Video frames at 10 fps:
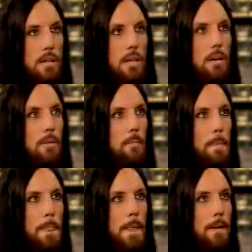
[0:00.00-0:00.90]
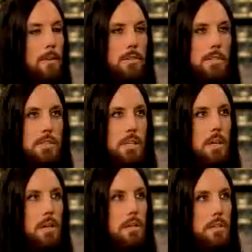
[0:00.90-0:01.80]
And, you know, she's
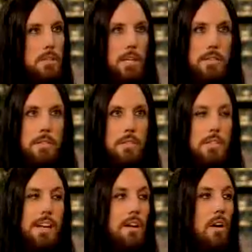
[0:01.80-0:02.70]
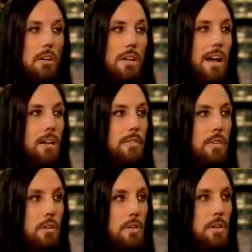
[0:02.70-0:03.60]
had a hard life, you
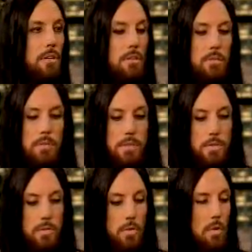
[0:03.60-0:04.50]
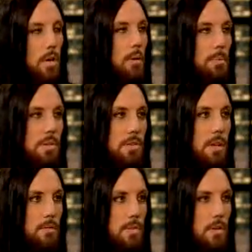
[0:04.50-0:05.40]
know, when she was growing up and
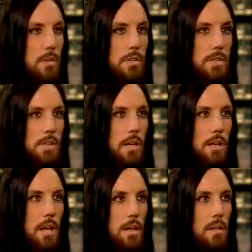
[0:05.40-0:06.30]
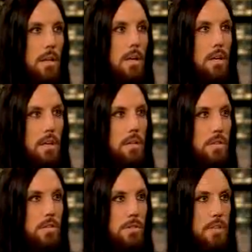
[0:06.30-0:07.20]
stuff, so she's got a lot of
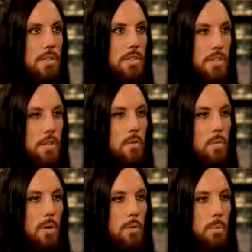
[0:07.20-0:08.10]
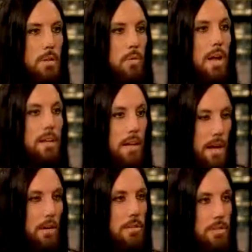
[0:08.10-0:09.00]
issues that she's dealing with, but right
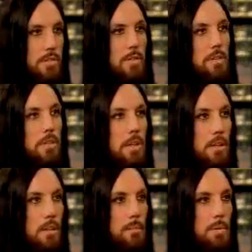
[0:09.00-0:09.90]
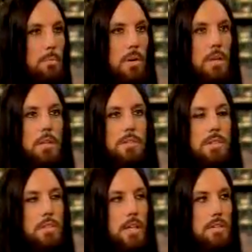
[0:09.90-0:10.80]
now she's doing good, and I'm just praying that she
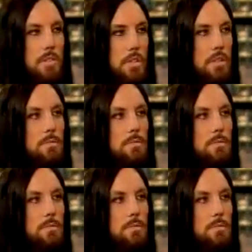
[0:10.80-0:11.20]
stays good.